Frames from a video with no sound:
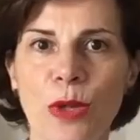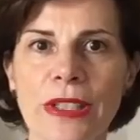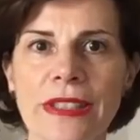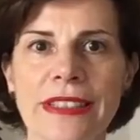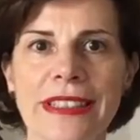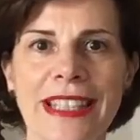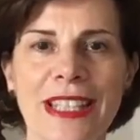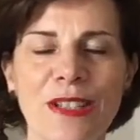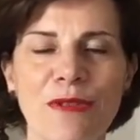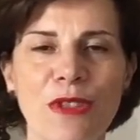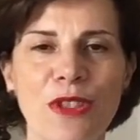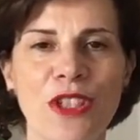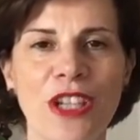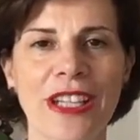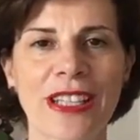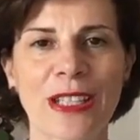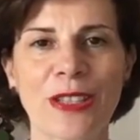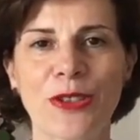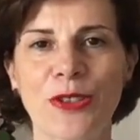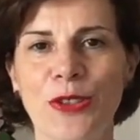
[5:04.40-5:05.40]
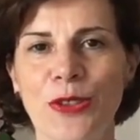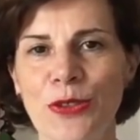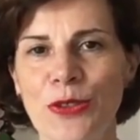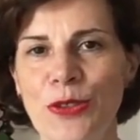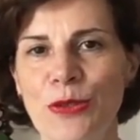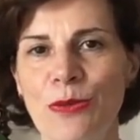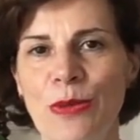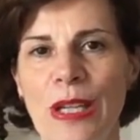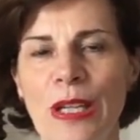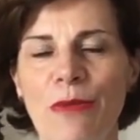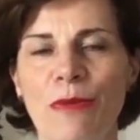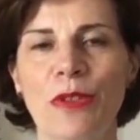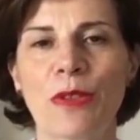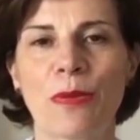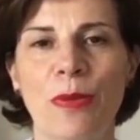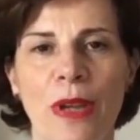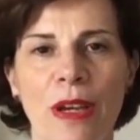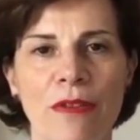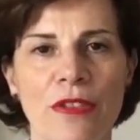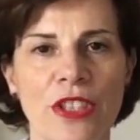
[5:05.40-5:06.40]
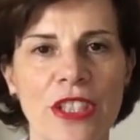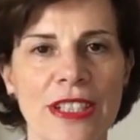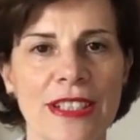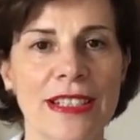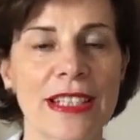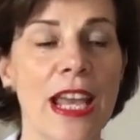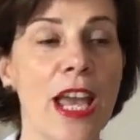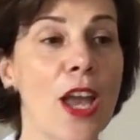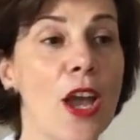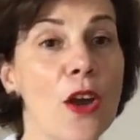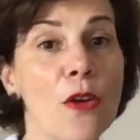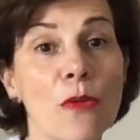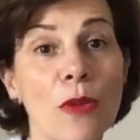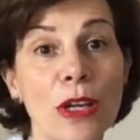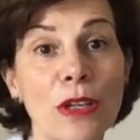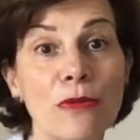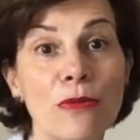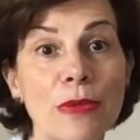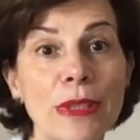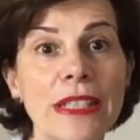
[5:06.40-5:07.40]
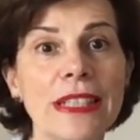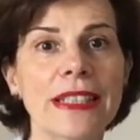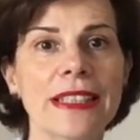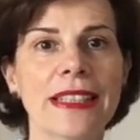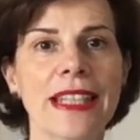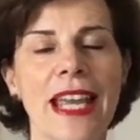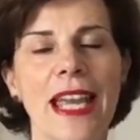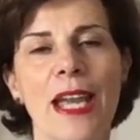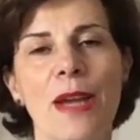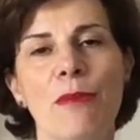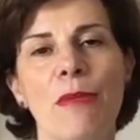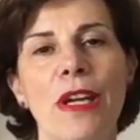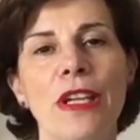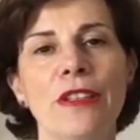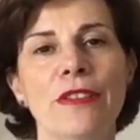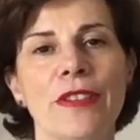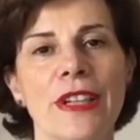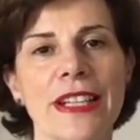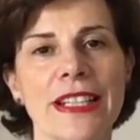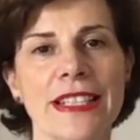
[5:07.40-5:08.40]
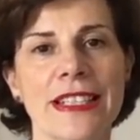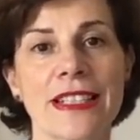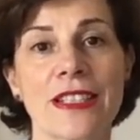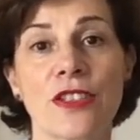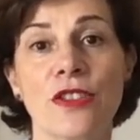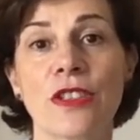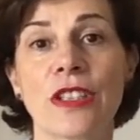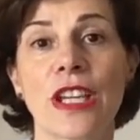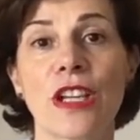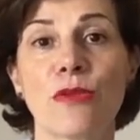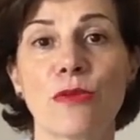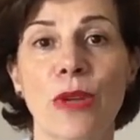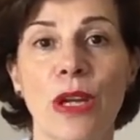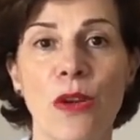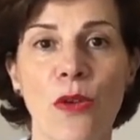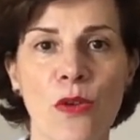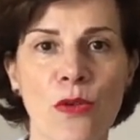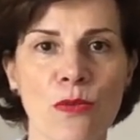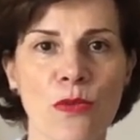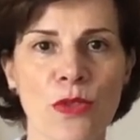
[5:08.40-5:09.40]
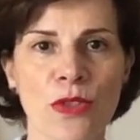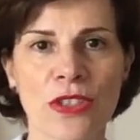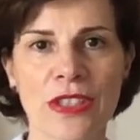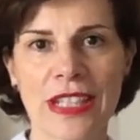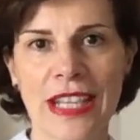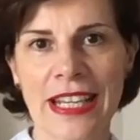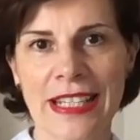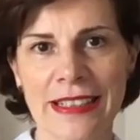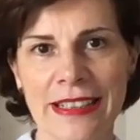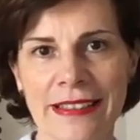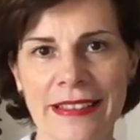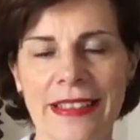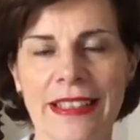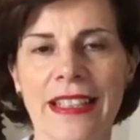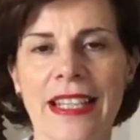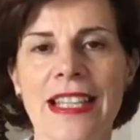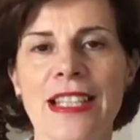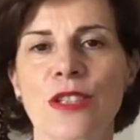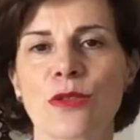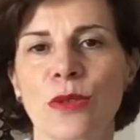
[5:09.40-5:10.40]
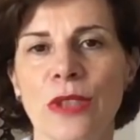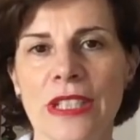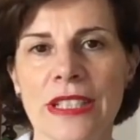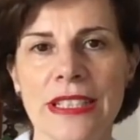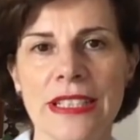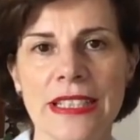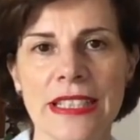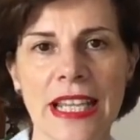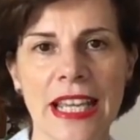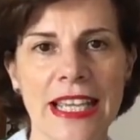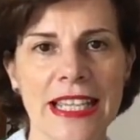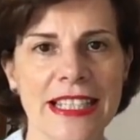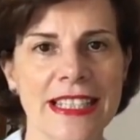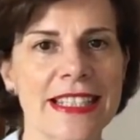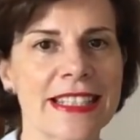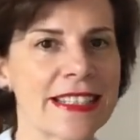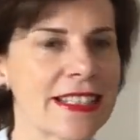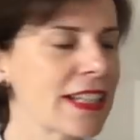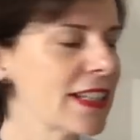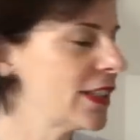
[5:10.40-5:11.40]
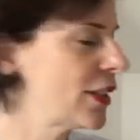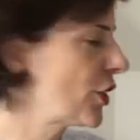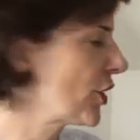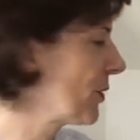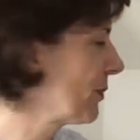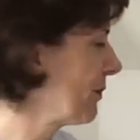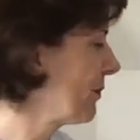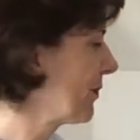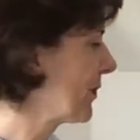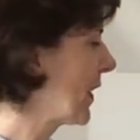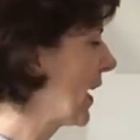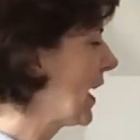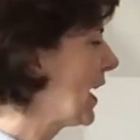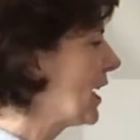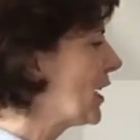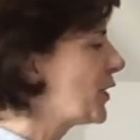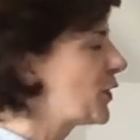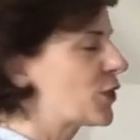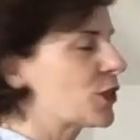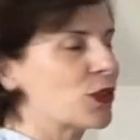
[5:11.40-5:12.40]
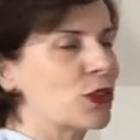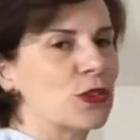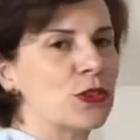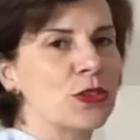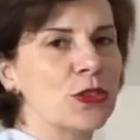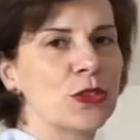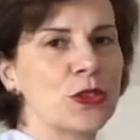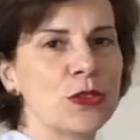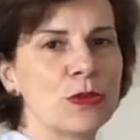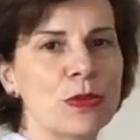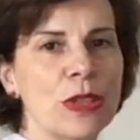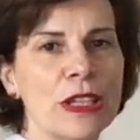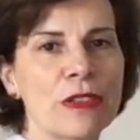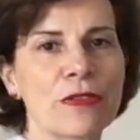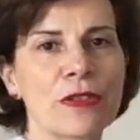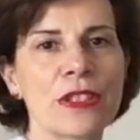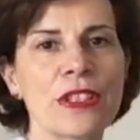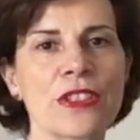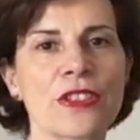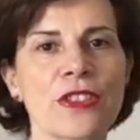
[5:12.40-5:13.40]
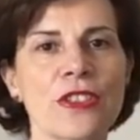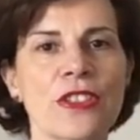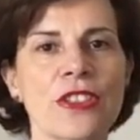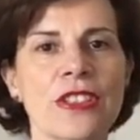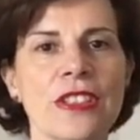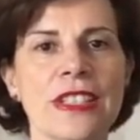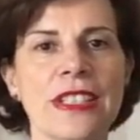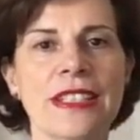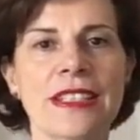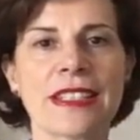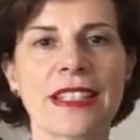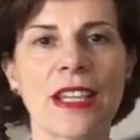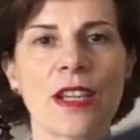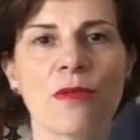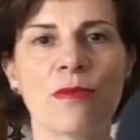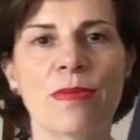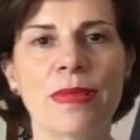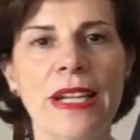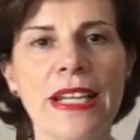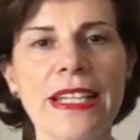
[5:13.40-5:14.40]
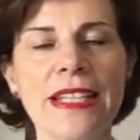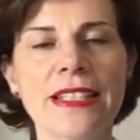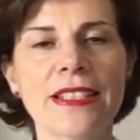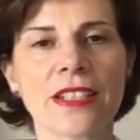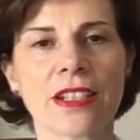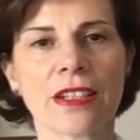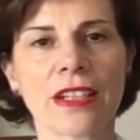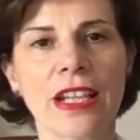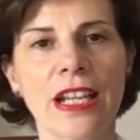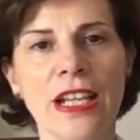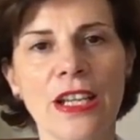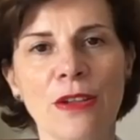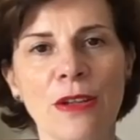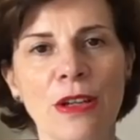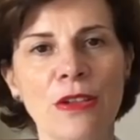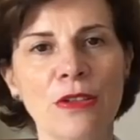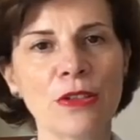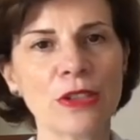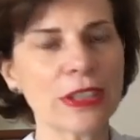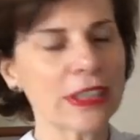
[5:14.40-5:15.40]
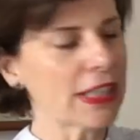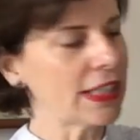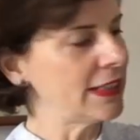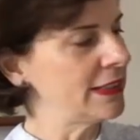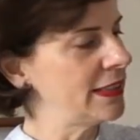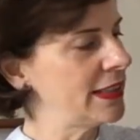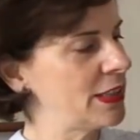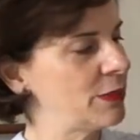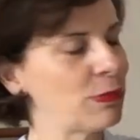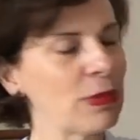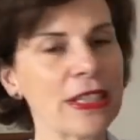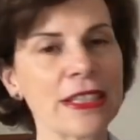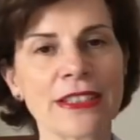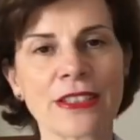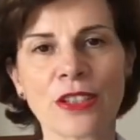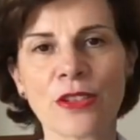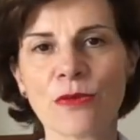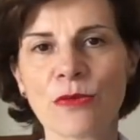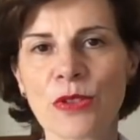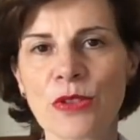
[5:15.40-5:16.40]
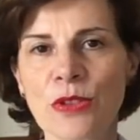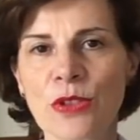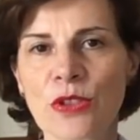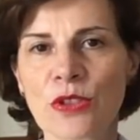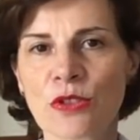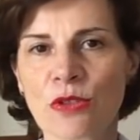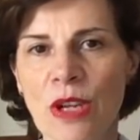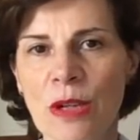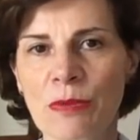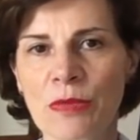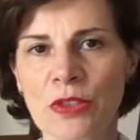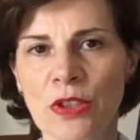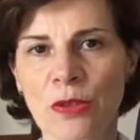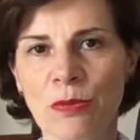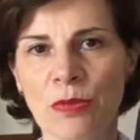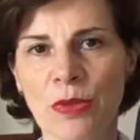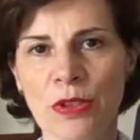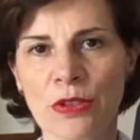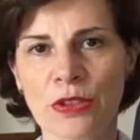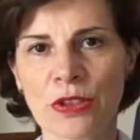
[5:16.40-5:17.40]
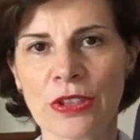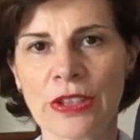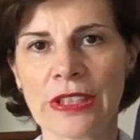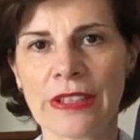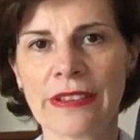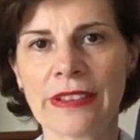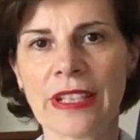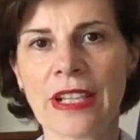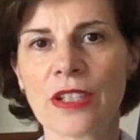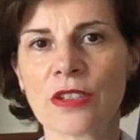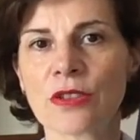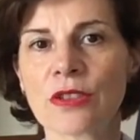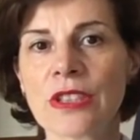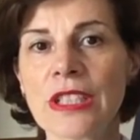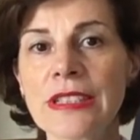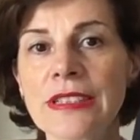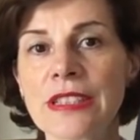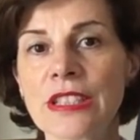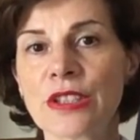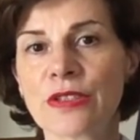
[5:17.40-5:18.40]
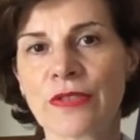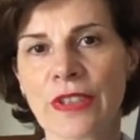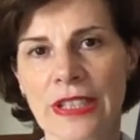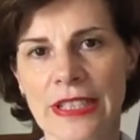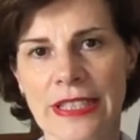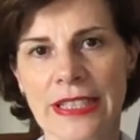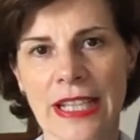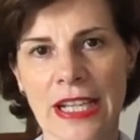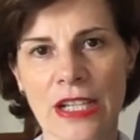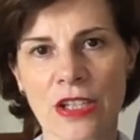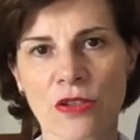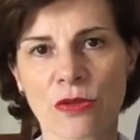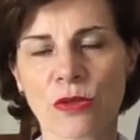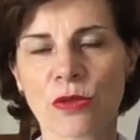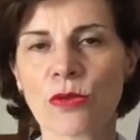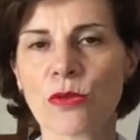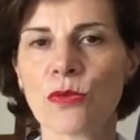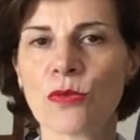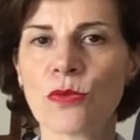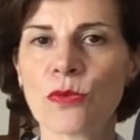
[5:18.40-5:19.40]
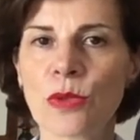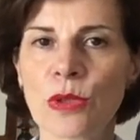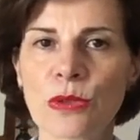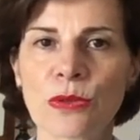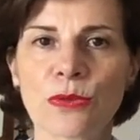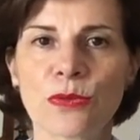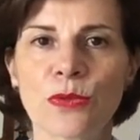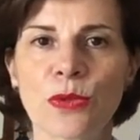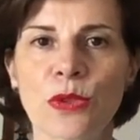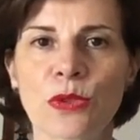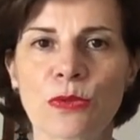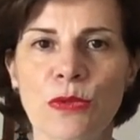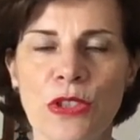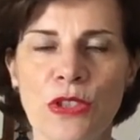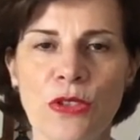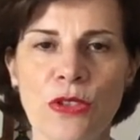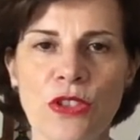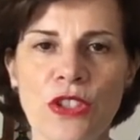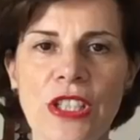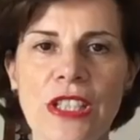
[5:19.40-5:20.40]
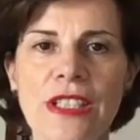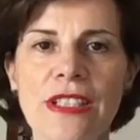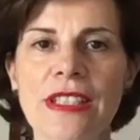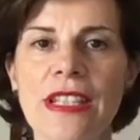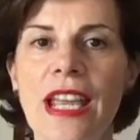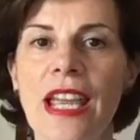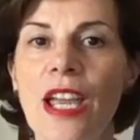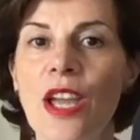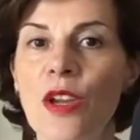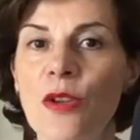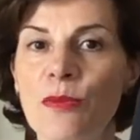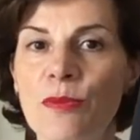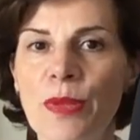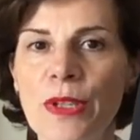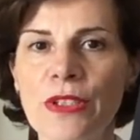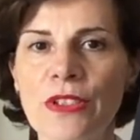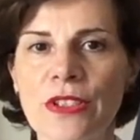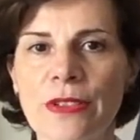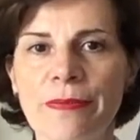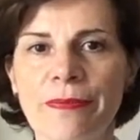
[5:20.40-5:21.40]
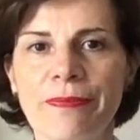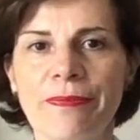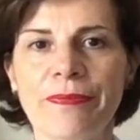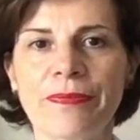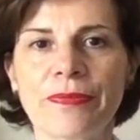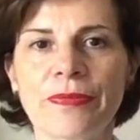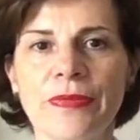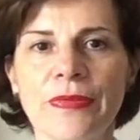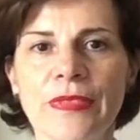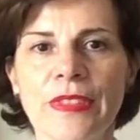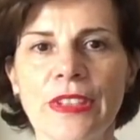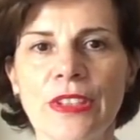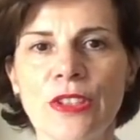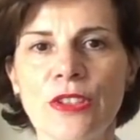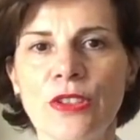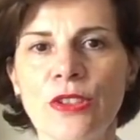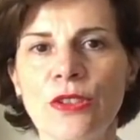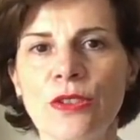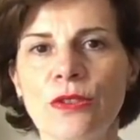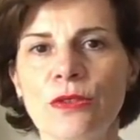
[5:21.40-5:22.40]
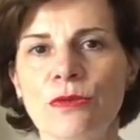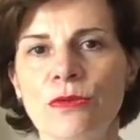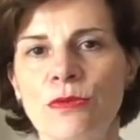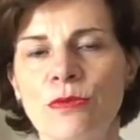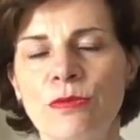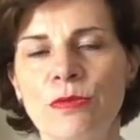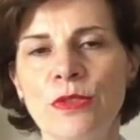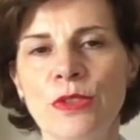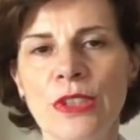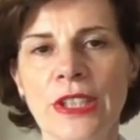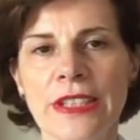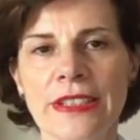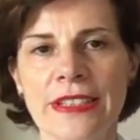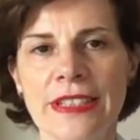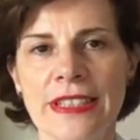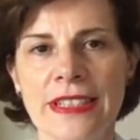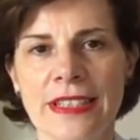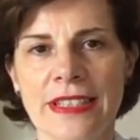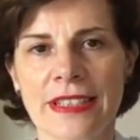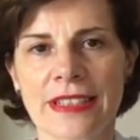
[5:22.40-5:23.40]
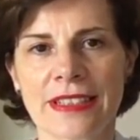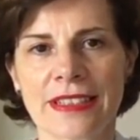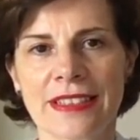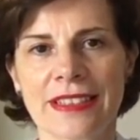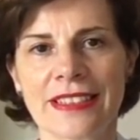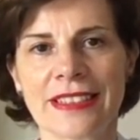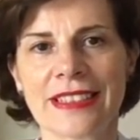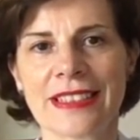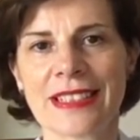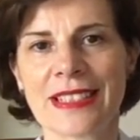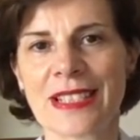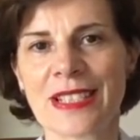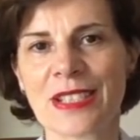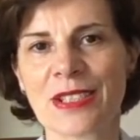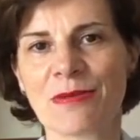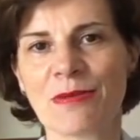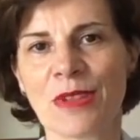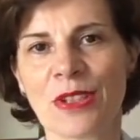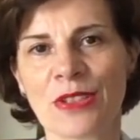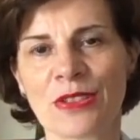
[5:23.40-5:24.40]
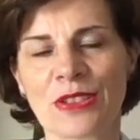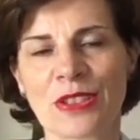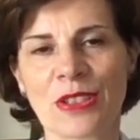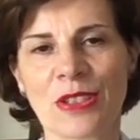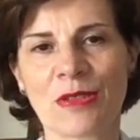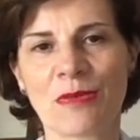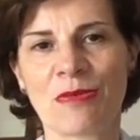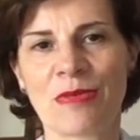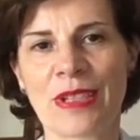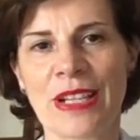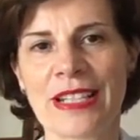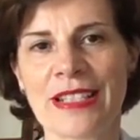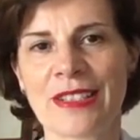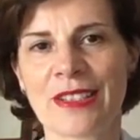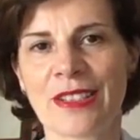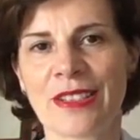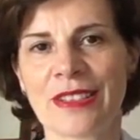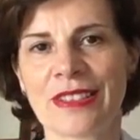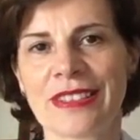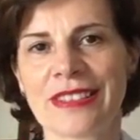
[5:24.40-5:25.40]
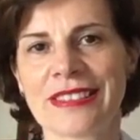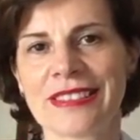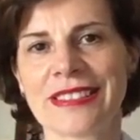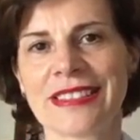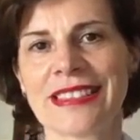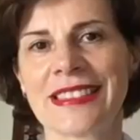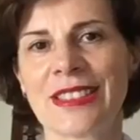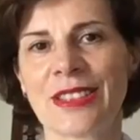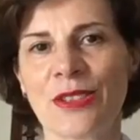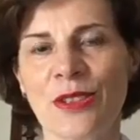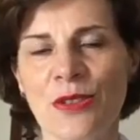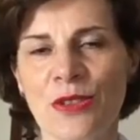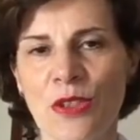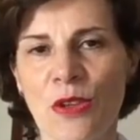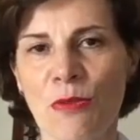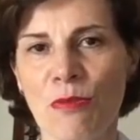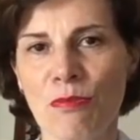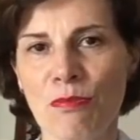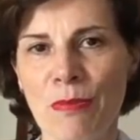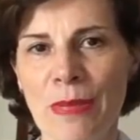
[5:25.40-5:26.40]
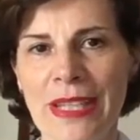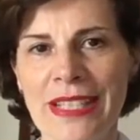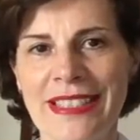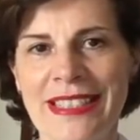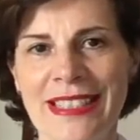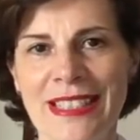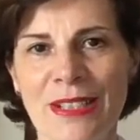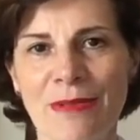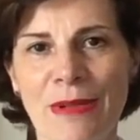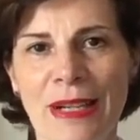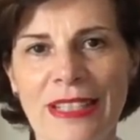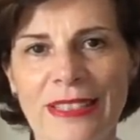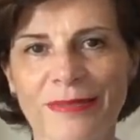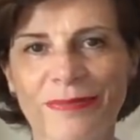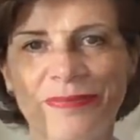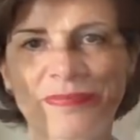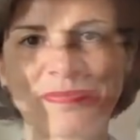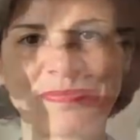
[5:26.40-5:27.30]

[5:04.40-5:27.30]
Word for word: what kind of a jacket could you wear with a pair of jeans? Well, really, my advice is you can wear almost anything as long as it's stylish. So you could wear, for instance, this blazer, and look at this blazer with a strap top underneath. So that is fairly casual, worn with your jeans, but you know, look at this smart blazer, goes amazingly well.